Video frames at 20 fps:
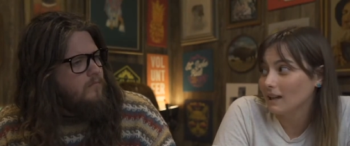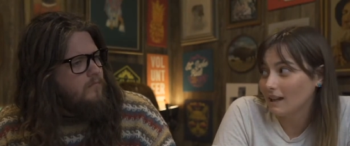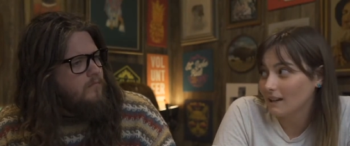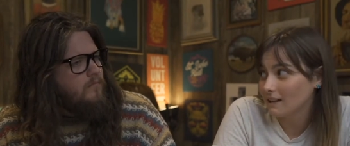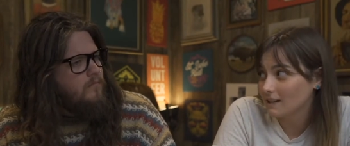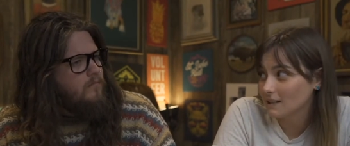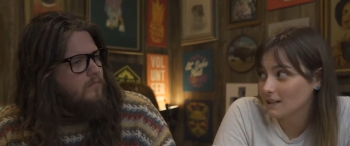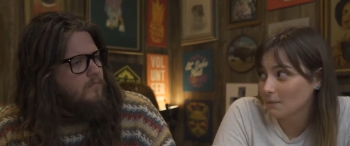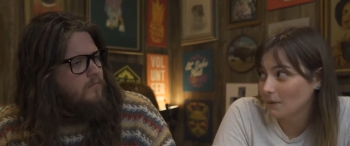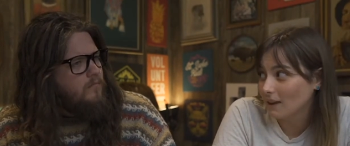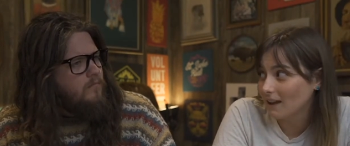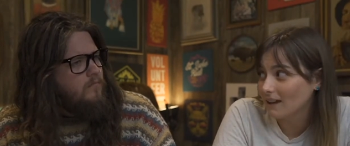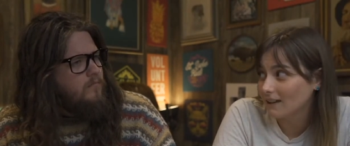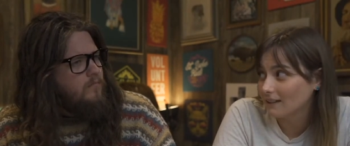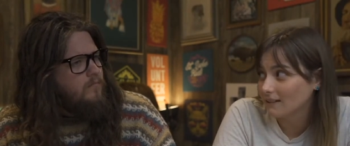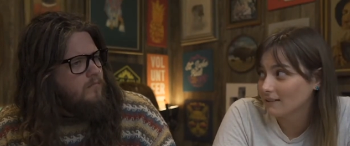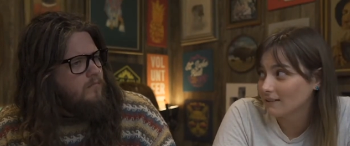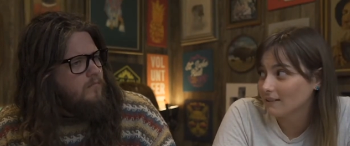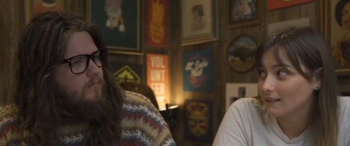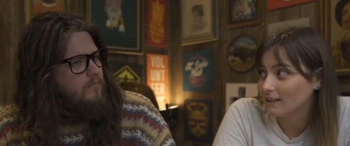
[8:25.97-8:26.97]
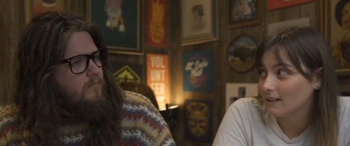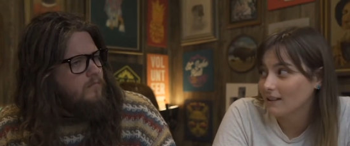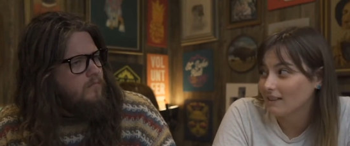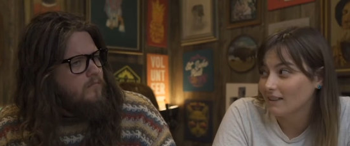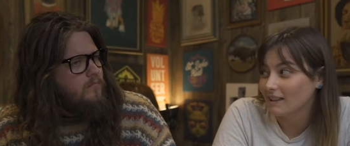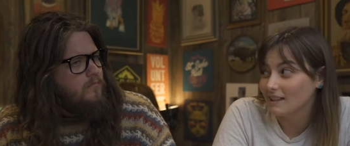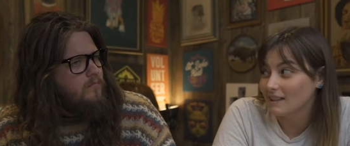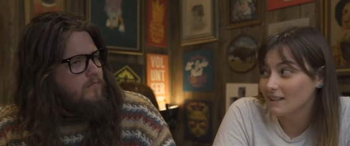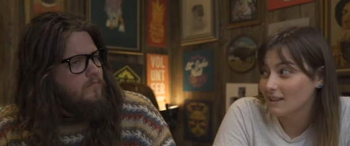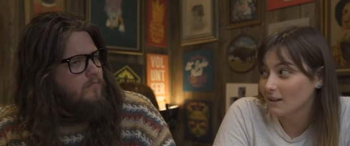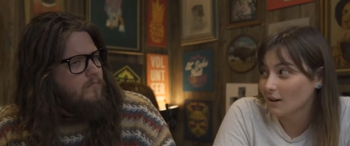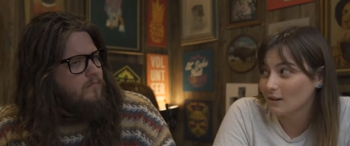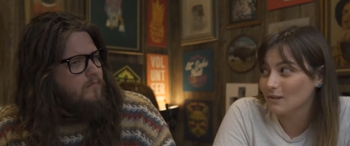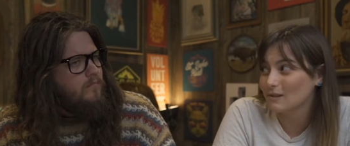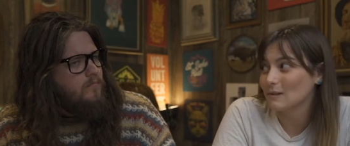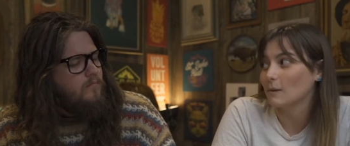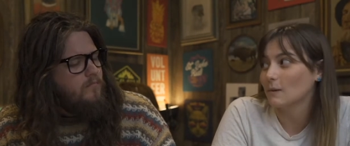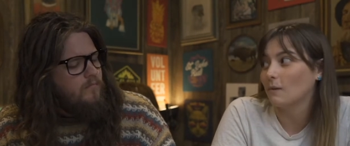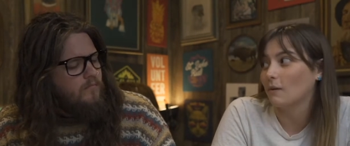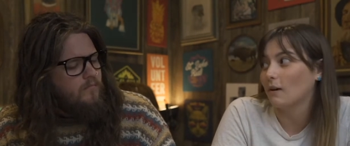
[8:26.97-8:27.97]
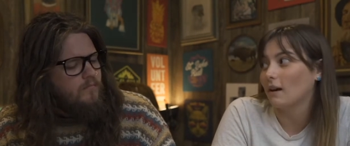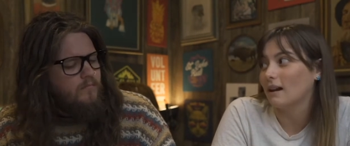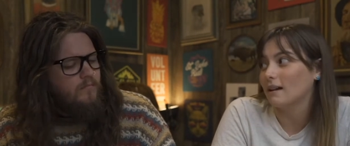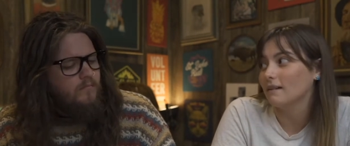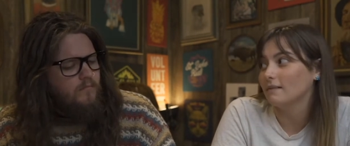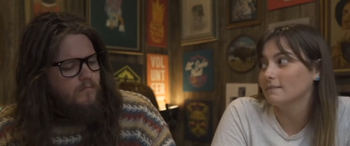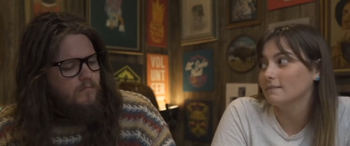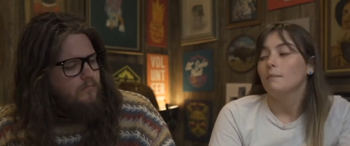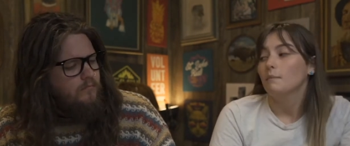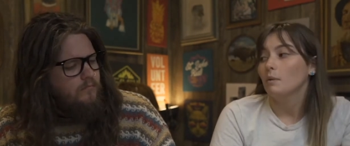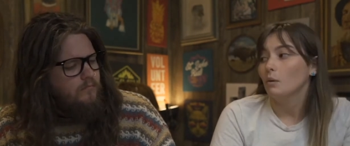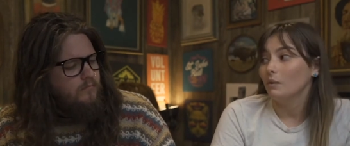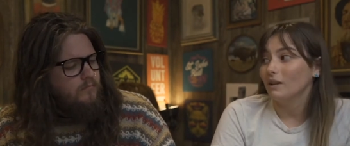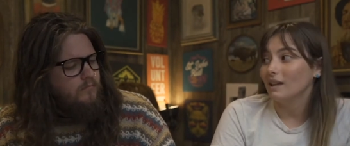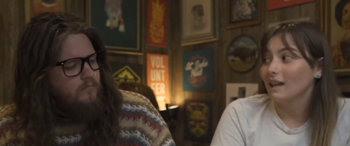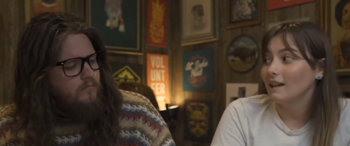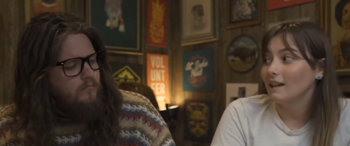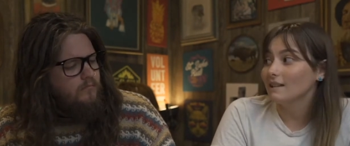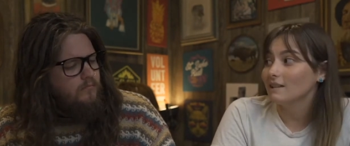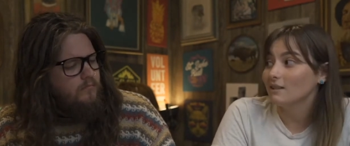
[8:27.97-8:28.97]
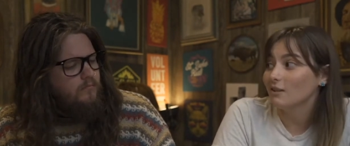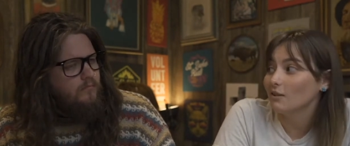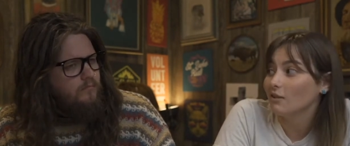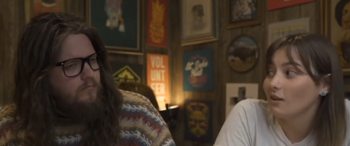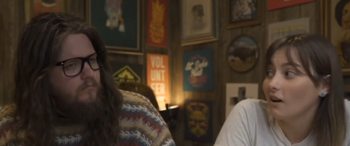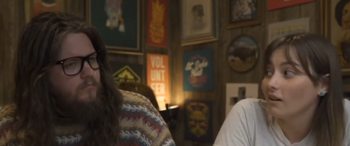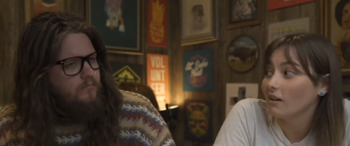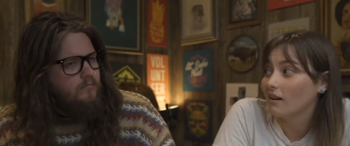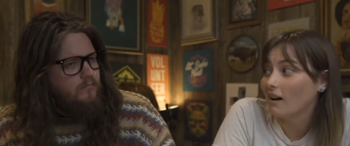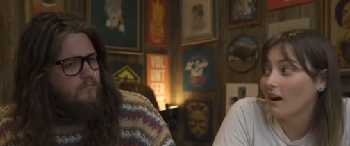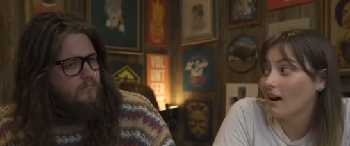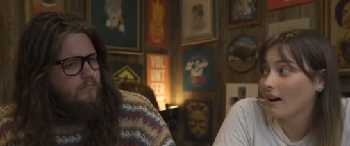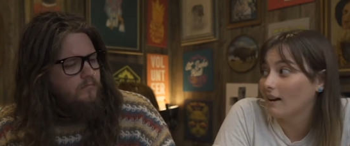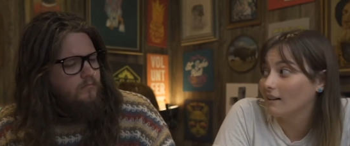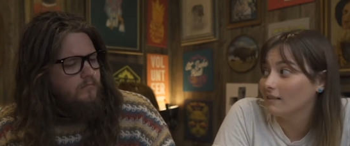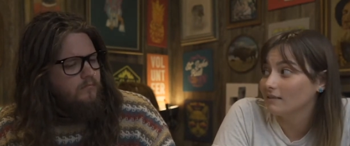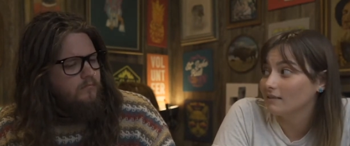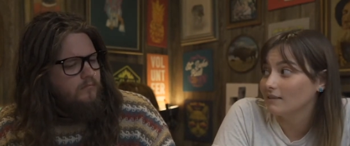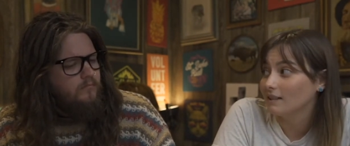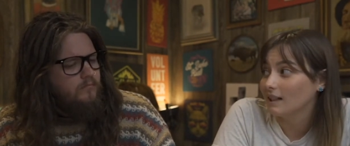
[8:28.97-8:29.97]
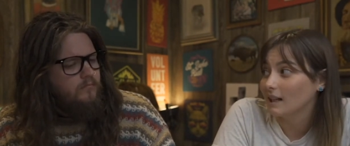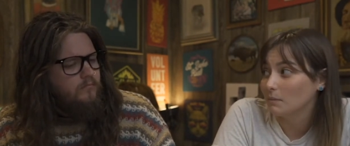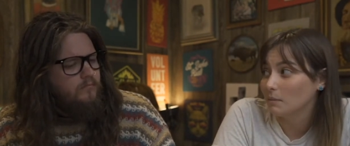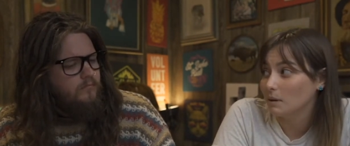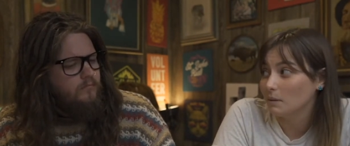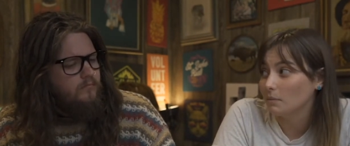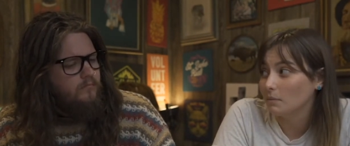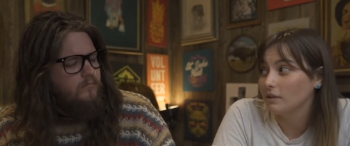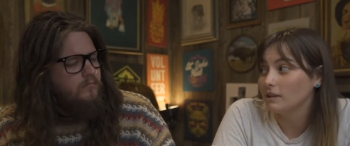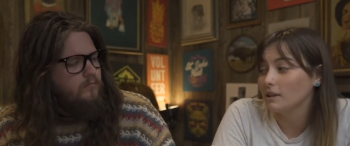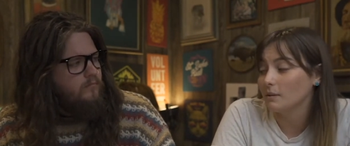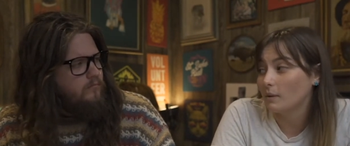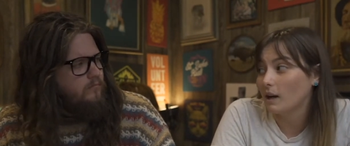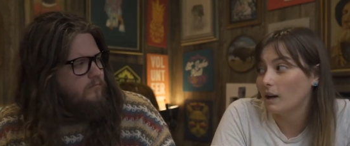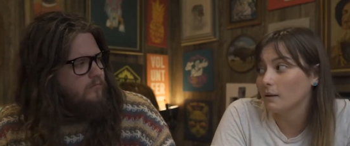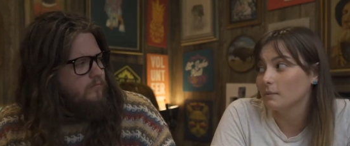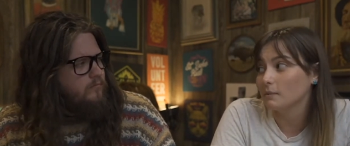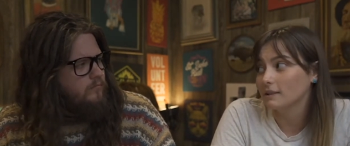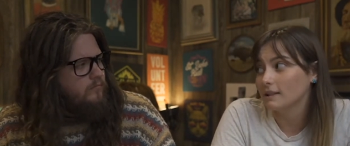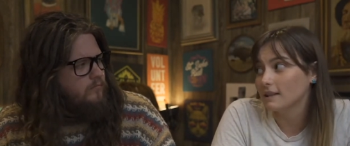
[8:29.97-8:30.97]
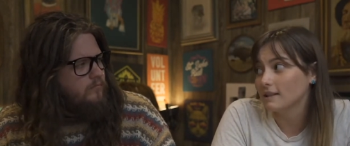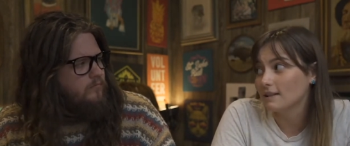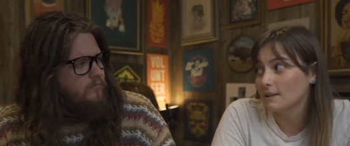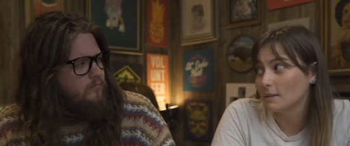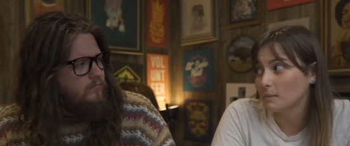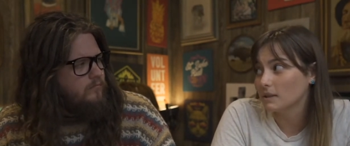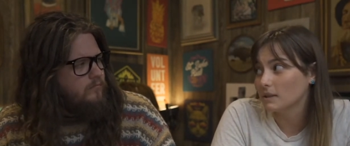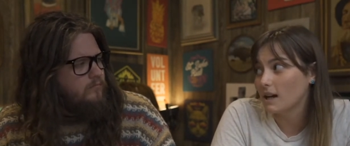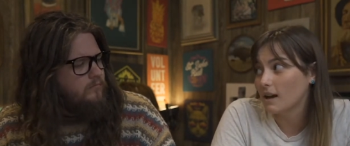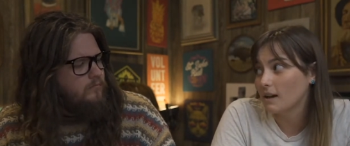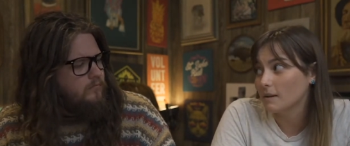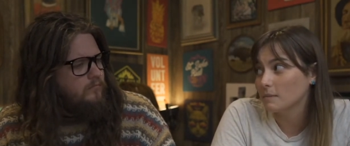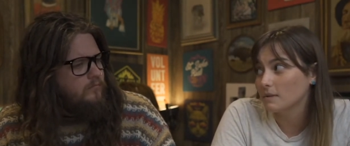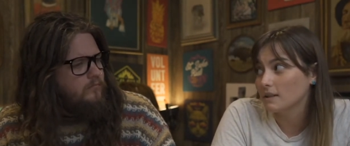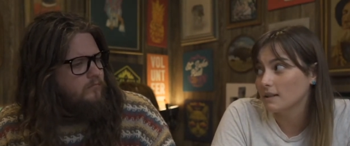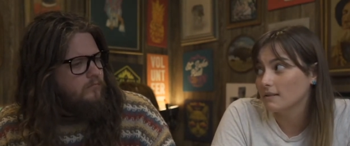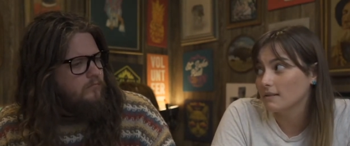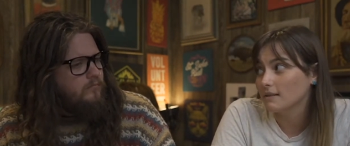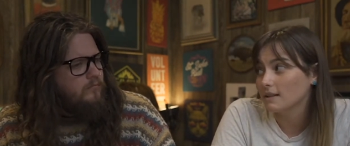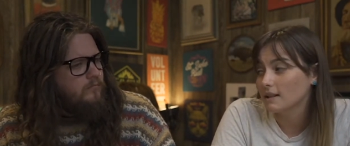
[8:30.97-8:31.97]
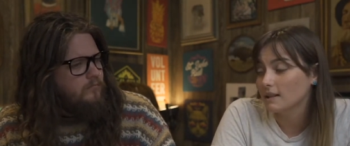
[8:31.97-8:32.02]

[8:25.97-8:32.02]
Speaker 1: can't explain, things that aren't so great, but we can't turn on God like people in the Bible did sometimes.